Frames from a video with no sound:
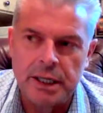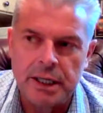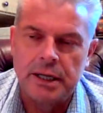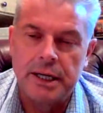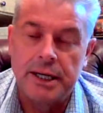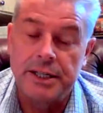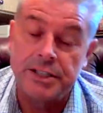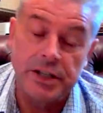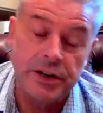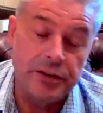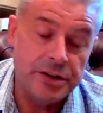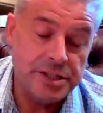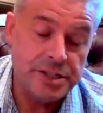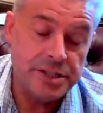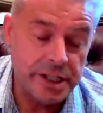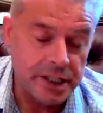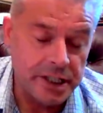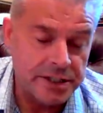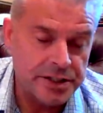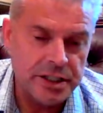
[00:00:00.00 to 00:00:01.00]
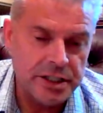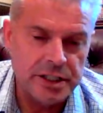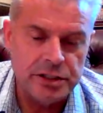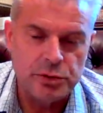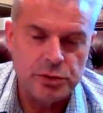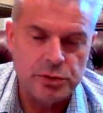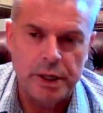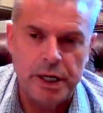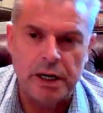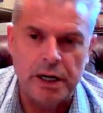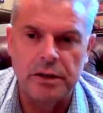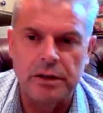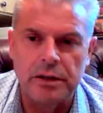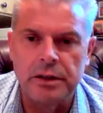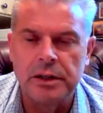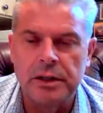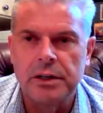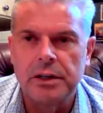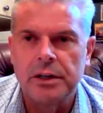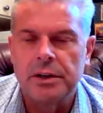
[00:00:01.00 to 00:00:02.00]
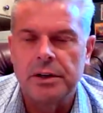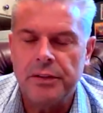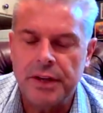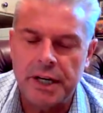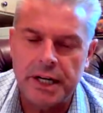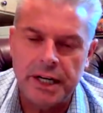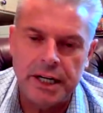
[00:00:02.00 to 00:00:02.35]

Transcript: It's interesting to see as well that